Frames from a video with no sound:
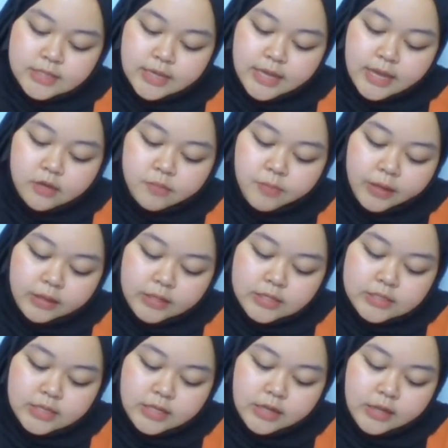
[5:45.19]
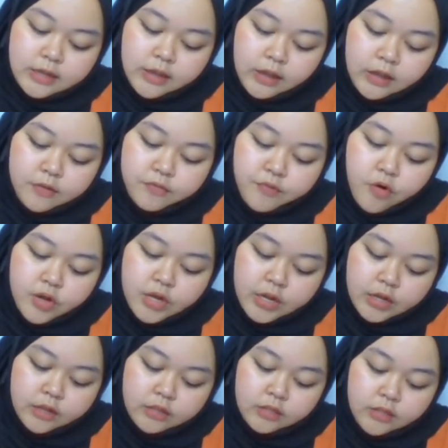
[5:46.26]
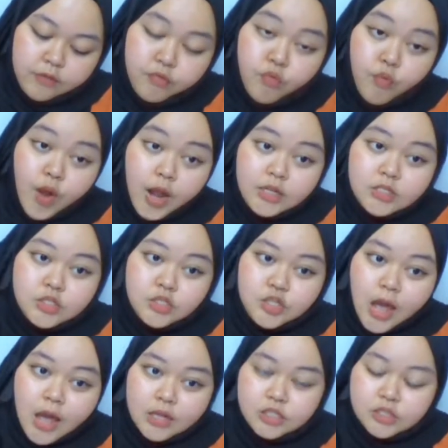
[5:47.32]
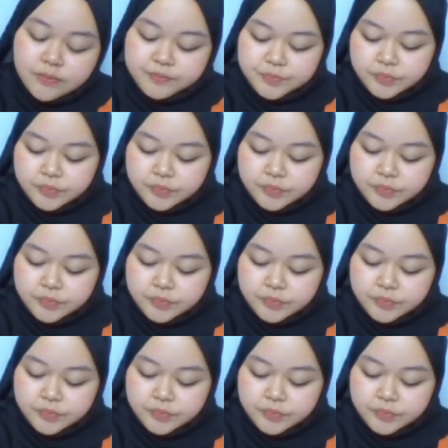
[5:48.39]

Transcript: Cl minus indicate for negative 1 charge.